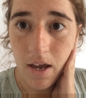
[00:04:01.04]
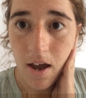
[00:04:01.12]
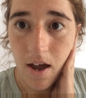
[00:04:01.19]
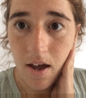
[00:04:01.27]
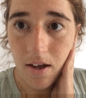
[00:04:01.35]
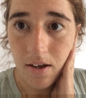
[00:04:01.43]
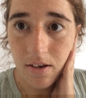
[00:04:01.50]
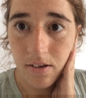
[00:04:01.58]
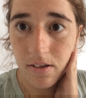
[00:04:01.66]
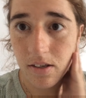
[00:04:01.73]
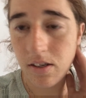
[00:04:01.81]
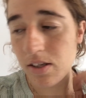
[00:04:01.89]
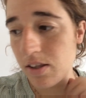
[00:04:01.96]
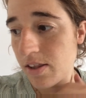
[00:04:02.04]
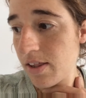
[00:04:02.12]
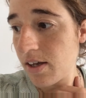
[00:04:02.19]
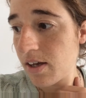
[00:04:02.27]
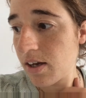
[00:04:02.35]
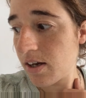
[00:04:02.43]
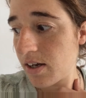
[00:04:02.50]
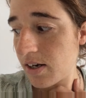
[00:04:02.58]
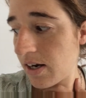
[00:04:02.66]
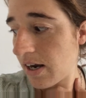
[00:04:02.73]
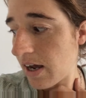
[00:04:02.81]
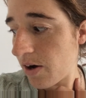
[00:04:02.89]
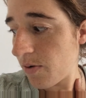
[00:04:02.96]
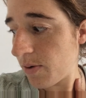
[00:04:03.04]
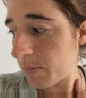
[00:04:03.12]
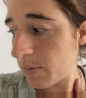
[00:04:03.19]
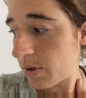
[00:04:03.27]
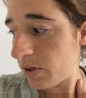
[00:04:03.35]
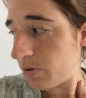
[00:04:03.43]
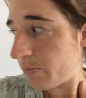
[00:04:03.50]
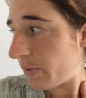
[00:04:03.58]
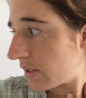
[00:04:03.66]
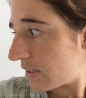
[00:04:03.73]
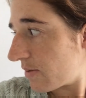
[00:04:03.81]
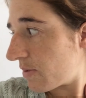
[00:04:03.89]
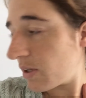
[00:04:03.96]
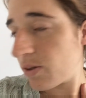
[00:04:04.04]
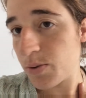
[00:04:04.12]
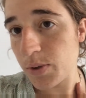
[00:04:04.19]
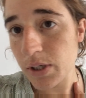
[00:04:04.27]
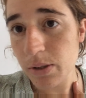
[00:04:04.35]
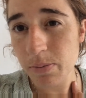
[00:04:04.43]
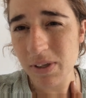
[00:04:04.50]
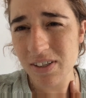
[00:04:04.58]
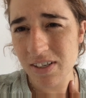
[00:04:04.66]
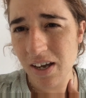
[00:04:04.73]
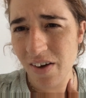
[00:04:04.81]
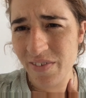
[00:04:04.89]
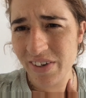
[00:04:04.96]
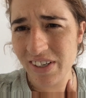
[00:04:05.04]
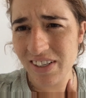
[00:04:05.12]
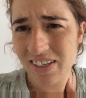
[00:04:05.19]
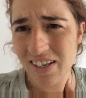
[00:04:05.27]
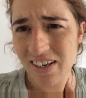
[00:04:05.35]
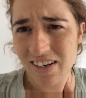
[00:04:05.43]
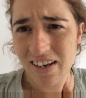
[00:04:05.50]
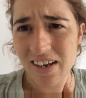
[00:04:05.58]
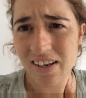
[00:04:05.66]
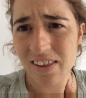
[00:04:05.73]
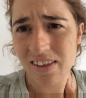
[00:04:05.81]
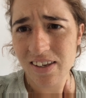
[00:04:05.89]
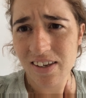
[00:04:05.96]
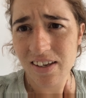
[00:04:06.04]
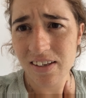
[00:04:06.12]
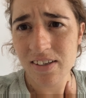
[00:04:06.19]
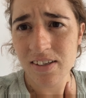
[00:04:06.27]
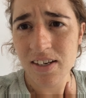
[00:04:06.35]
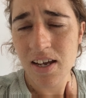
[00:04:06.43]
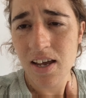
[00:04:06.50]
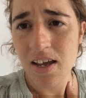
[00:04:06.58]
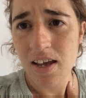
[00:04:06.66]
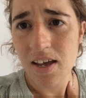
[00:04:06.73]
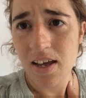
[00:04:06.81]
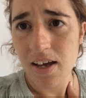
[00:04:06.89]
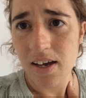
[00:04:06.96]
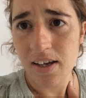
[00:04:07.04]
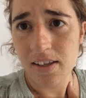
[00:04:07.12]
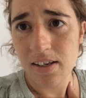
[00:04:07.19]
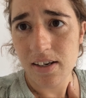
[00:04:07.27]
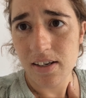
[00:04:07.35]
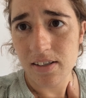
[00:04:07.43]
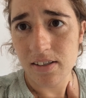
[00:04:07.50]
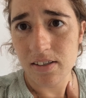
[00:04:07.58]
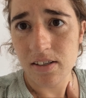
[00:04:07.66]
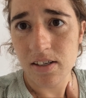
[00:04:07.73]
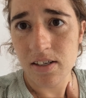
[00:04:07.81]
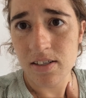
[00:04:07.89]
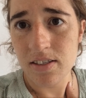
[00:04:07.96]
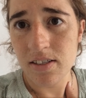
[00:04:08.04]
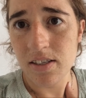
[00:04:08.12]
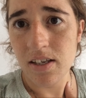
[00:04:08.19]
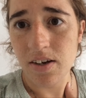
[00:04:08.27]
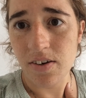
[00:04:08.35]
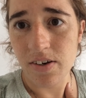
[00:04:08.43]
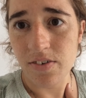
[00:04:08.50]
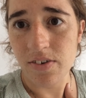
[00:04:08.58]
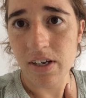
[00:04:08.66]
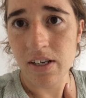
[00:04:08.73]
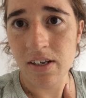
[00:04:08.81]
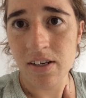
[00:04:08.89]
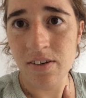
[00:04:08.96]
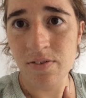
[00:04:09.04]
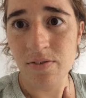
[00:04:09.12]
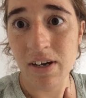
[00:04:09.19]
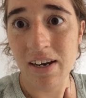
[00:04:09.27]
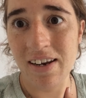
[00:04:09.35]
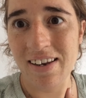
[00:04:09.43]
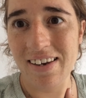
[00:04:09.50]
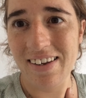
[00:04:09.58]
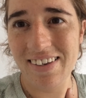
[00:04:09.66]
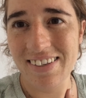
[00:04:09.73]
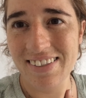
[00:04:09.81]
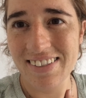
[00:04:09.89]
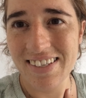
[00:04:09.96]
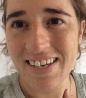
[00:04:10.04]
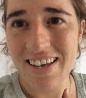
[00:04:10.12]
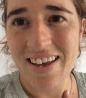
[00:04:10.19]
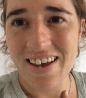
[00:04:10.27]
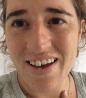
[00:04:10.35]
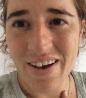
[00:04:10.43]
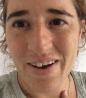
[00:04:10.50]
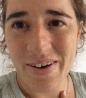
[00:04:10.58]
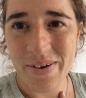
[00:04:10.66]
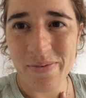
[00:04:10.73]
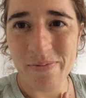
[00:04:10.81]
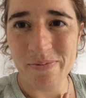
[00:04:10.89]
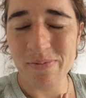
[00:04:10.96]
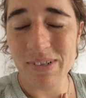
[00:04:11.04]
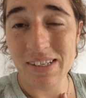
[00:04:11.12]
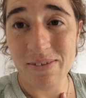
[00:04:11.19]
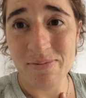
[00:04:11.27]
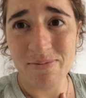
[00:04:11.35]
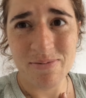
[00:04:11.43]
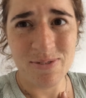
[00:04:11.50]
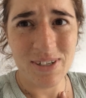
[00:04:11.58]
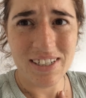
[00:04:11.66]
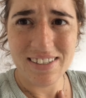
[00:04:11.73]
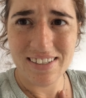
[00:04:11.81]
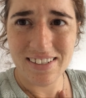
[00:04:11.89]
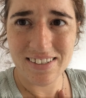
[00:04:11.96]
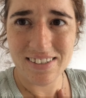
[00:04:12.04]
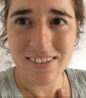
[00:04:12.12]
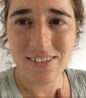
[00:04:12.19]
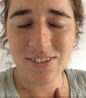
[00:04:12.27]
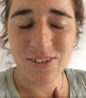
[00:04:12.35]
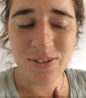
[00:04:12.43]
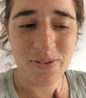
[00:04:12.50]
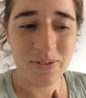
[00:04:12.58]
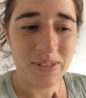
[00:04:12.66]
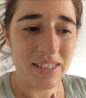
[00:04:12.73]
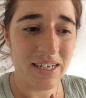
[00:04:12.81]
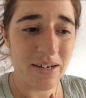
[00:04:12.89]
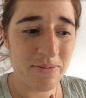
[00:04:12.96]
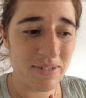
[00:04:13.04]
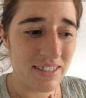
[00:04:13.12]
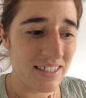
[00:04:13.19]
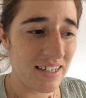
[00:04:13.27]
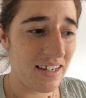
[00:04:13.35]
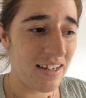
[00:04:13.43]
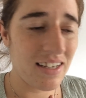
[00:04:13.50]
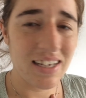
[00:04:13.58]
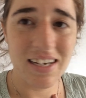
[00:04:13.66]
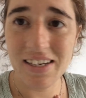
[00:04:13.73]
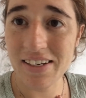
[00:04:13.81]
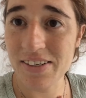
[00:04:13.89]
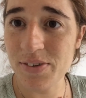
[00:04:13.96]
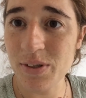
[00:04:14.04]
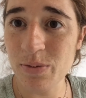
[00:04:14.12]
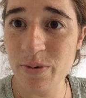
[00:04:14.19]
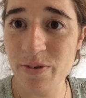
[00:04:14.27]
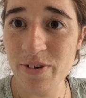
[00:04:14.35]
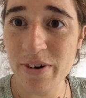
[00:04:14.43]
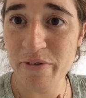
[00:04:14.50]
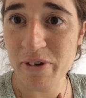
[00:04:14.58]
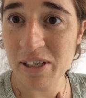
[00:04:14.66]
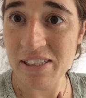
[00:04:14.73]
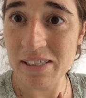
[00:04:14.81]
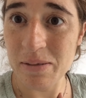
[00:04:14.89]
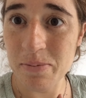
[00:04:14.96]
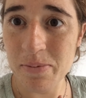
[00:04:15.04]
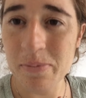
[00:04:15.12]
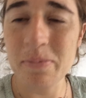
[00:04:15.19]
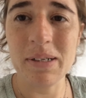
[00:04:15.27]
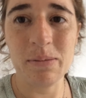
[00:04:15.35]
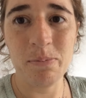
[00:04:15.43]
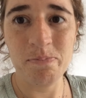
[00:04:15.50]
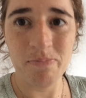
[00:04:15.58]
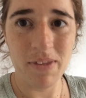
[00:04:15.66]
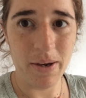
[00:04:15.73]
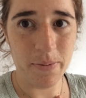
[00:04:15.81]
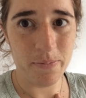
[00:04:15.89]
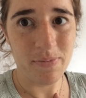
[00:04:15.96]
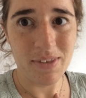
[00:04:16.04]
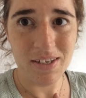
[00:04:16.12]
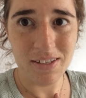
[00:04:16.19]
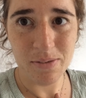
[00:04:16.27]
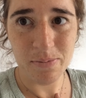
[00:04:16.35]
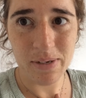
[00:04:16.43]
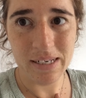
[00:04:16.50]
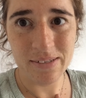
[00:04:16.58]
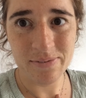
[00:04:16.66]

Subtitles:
I think now I'm going to make something to eat because I haven't eaten anything yet. And then I'll sit down and read, finally. But I'm quite tired, so we'll see how much I can read before I fall asleep. But that's the plan.